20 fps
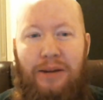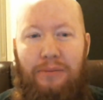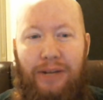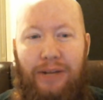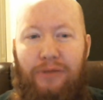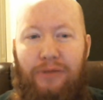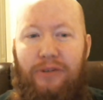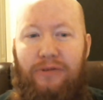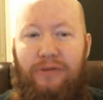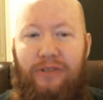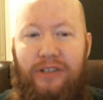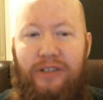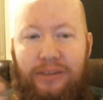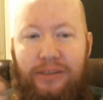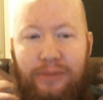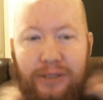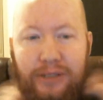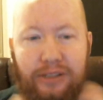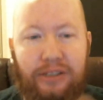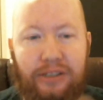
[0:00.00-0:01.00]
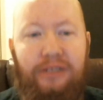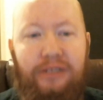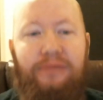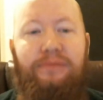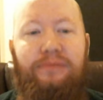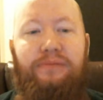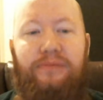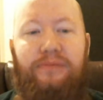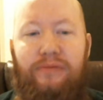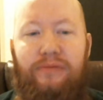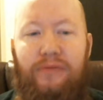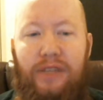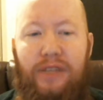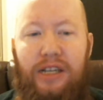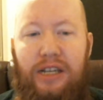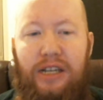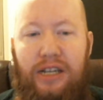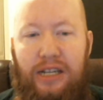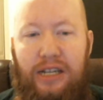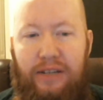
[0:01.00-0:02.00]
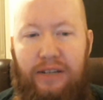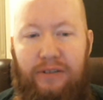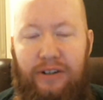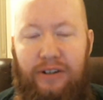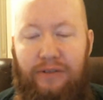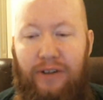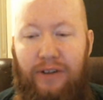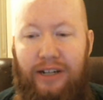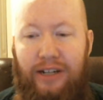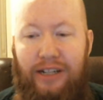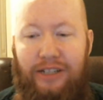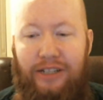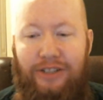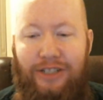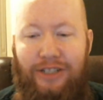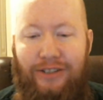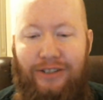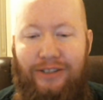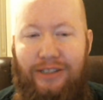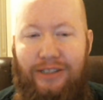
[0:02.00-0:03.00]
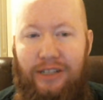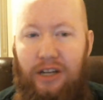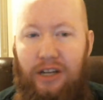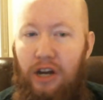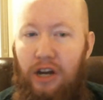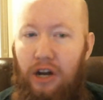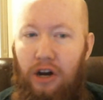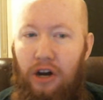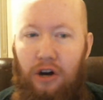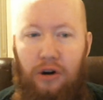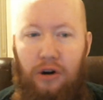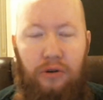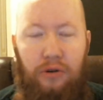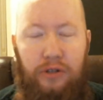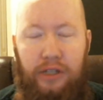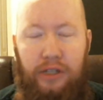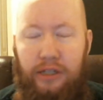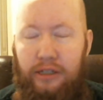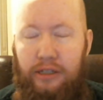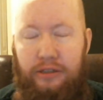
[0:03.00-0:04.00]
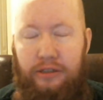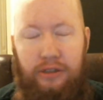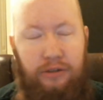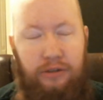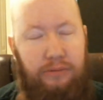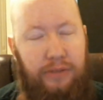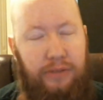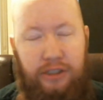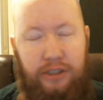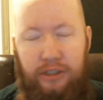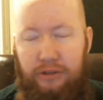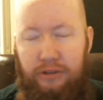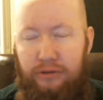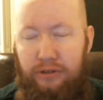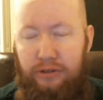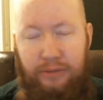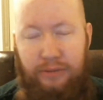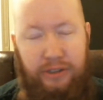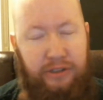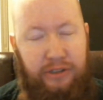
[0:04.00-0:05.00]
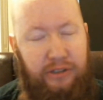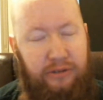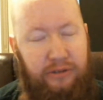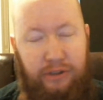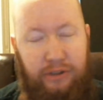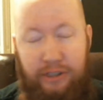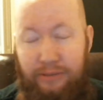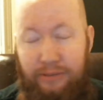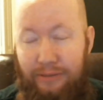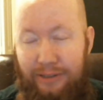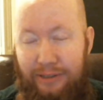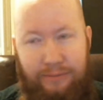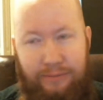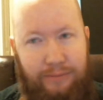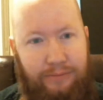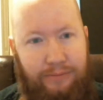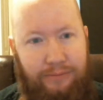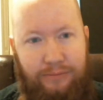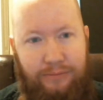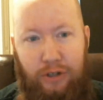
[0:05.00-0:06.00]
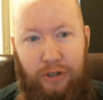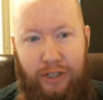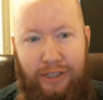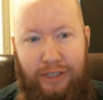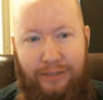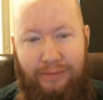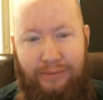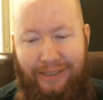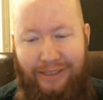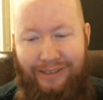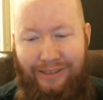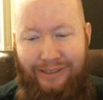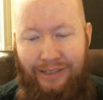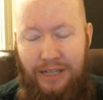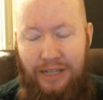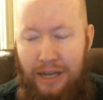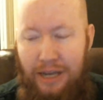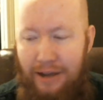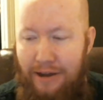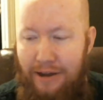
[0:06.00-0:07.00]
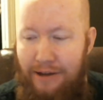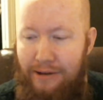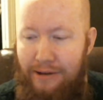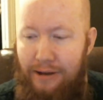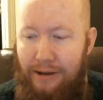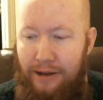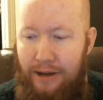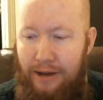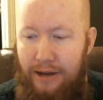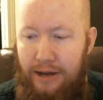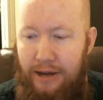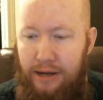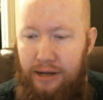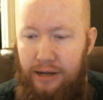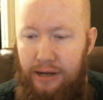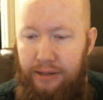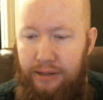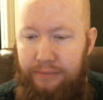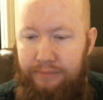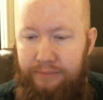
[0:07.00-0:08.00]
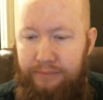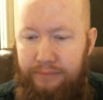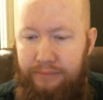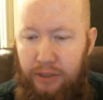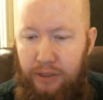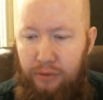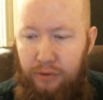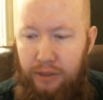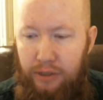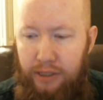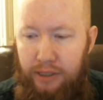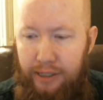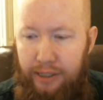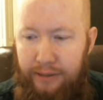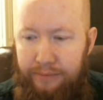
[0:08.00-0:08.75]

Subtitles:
play with friends, especially if you're fighting legendaries. Oh yeah, so much so. Trust me. Trust me. Another one.